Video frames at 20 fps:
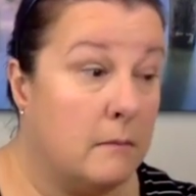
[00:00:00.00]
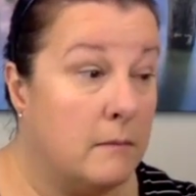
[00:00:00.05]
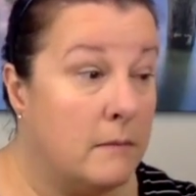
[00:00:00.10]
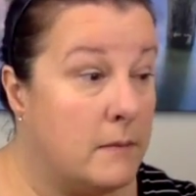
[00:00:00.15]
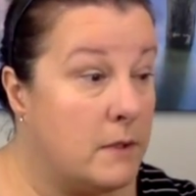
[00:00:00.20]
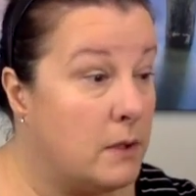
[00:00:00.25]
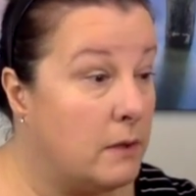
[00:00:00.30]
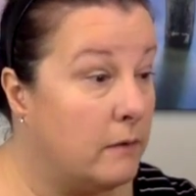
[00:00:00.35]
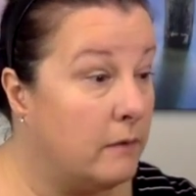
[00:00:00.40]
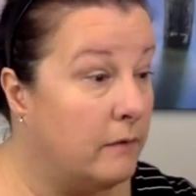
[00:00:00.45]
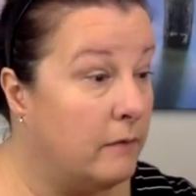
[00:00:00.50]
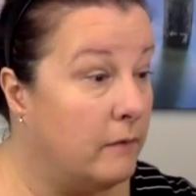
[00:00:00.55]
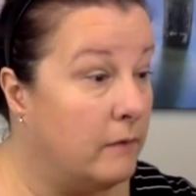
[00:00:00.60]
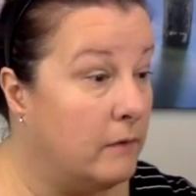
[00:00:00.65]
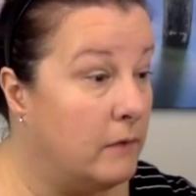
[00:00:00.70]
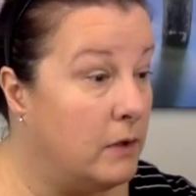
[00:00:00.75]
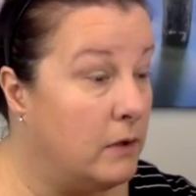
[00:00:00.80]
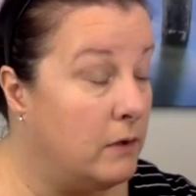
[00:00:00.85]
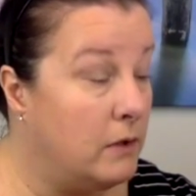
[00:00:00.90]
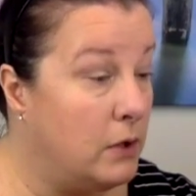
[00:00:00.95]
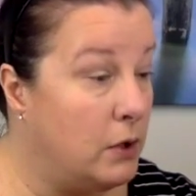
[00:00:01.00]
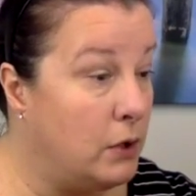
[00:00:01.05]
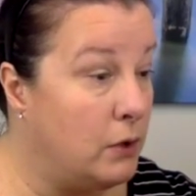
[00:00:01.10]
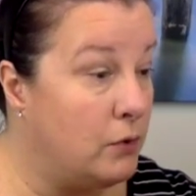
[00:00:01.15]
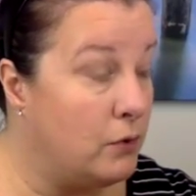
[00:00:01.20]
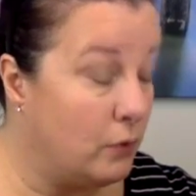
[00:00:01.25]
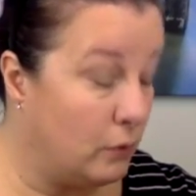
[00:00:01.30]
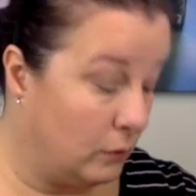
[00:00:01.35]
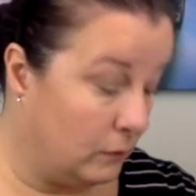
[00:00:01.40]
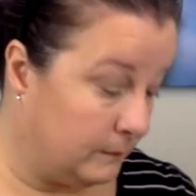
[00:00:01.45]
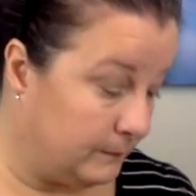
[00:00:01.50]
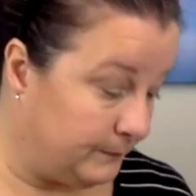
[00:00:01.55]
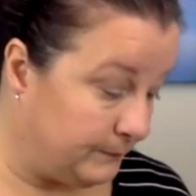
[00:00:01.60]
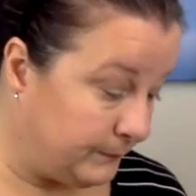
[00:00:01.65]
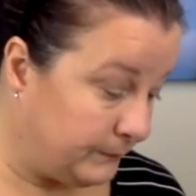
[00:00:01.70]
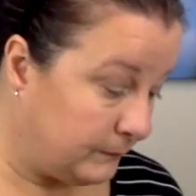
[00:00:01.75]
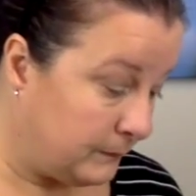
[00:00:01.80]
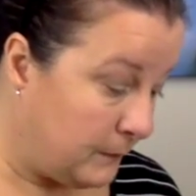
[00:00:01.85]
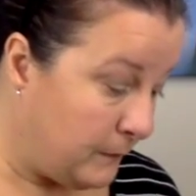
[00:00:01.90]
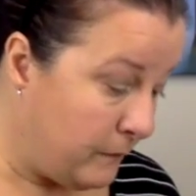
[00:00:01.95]
sort of neutral,
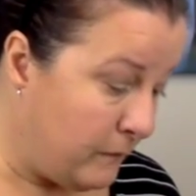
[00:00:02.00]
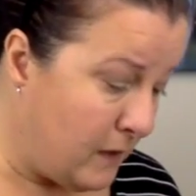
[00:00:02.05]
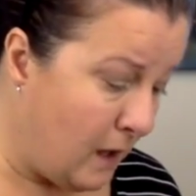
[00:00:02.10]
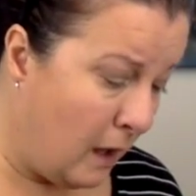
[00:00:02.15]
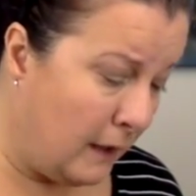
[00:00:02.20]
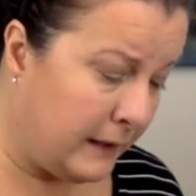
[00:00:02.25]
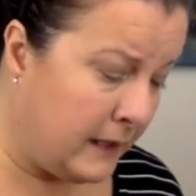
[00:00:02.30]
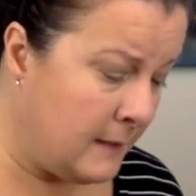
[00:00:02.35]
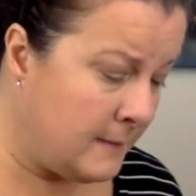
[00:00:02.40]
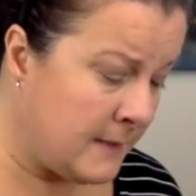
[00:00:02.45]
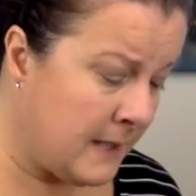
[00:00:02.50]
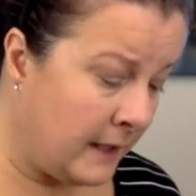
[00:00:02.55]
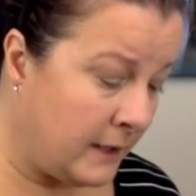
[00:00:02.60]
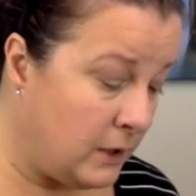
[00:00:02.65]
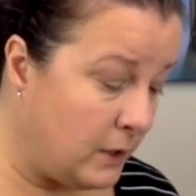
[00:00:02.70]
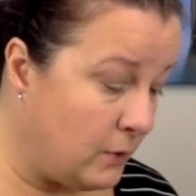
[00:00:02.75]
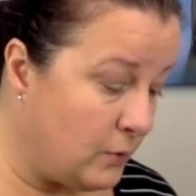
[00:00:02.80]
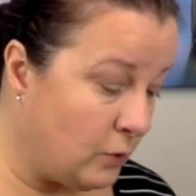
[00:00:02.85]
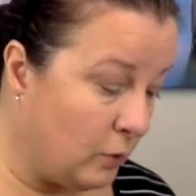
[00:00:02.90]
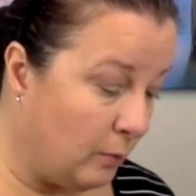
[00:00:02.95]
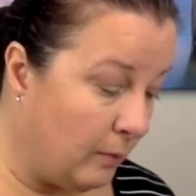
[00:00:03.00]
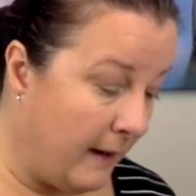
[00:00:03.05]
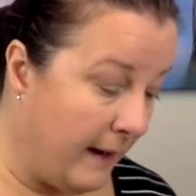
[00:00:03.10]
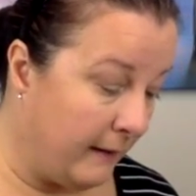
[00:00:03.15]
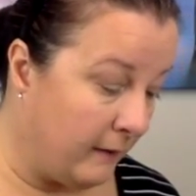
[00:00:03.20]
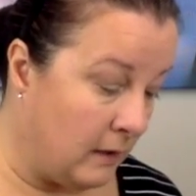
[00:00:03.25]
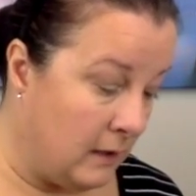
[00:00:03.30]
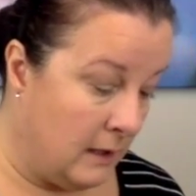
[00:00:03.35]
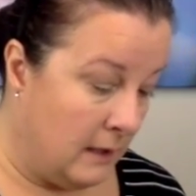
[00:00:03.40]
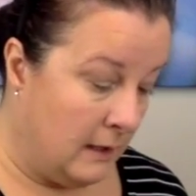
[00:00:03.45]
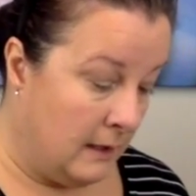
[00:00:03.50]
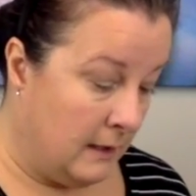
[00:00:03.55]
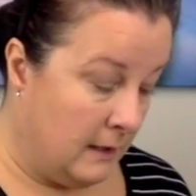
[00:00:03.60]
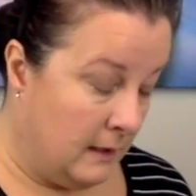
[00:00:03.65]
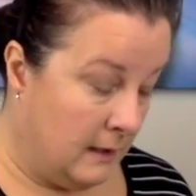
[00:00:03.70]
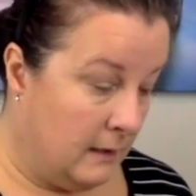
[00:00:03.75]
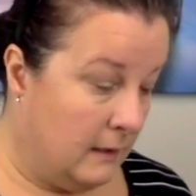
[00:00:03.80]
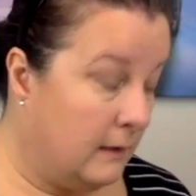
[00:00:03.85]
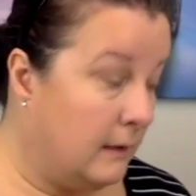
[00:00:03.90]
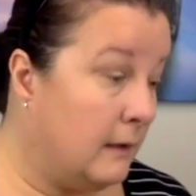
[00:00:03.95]
I keep saying neutral brown.
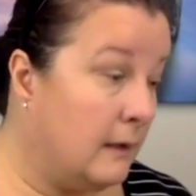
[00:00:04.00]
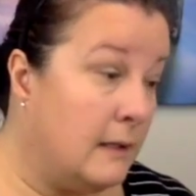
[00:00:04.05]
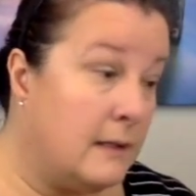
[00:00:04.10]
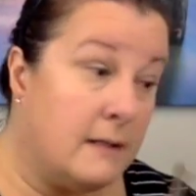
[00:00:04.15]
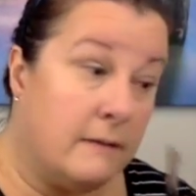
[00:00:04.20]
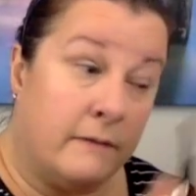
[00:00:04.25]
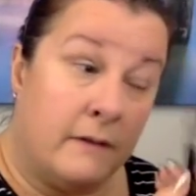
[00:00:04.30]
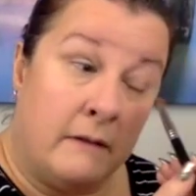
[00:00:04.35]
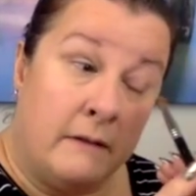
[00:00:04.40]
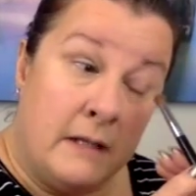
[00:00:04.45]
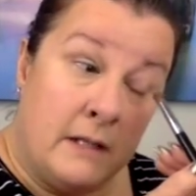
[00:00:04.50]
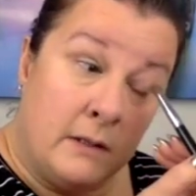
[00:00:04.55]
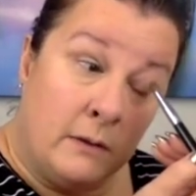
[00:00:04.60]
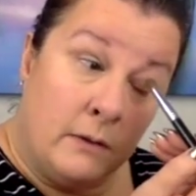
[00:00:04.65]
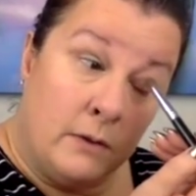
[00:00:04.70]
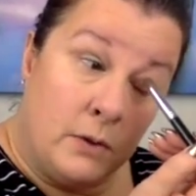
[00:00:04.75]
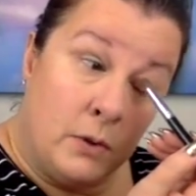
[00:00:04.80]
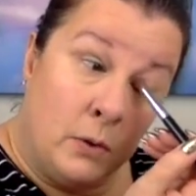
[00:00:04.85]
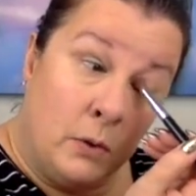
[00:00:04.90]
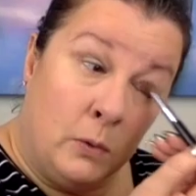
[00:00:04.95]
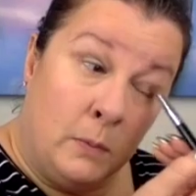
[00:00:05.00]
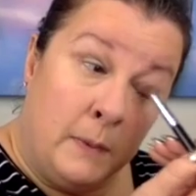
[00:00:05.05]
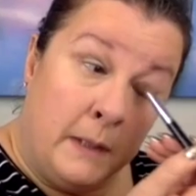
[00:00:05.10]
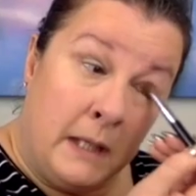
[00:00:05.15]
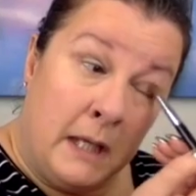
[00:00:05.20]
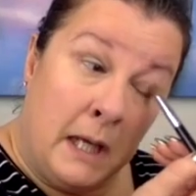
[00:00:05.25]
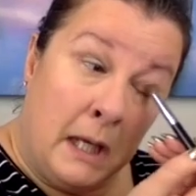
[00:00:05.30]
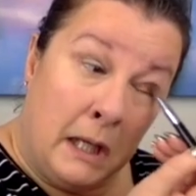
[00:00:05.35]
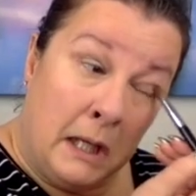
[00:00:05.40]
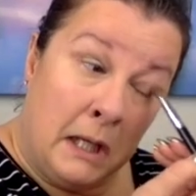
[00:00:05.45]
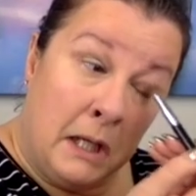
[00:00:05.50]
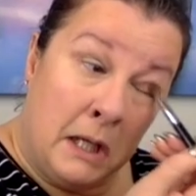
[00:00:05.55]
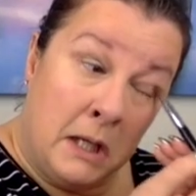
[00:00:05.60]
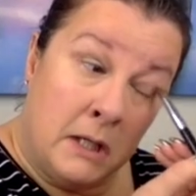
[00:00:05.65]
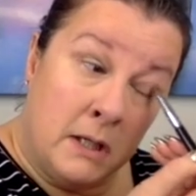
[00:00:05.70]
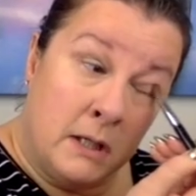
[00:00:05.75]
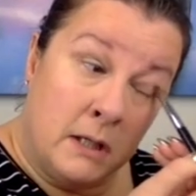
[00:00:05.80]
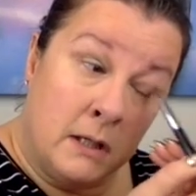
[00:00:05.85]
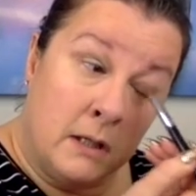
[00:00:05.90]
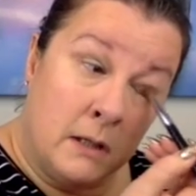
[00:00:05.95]
It's a very sort of taupey colour,
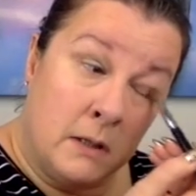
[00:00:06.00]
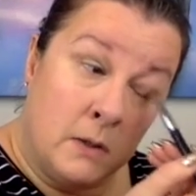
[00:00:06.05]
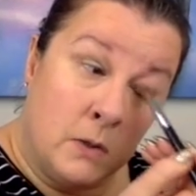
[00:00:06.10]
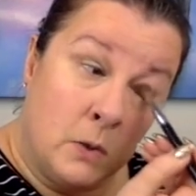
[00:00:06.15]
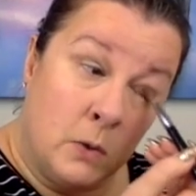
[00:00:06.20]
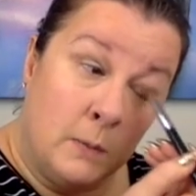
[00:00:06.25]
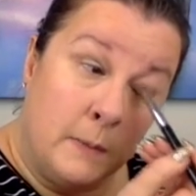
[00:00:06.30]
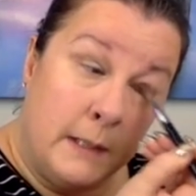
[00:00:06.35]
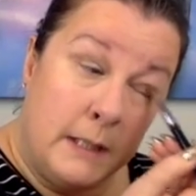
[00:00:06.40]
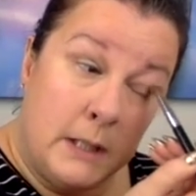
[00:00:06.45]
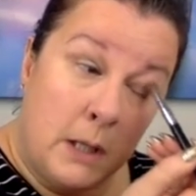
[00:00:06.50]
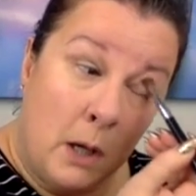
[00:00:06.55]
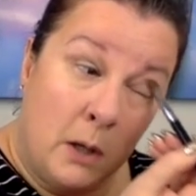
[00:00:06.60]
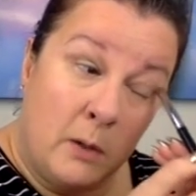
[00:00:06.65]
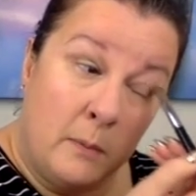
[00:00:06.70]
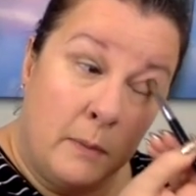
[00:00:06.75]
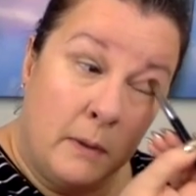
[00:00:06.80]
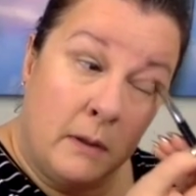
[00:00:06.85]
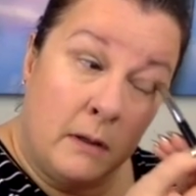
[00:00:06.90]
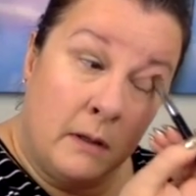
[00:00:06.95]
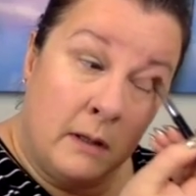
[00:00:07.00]
taupey taupe.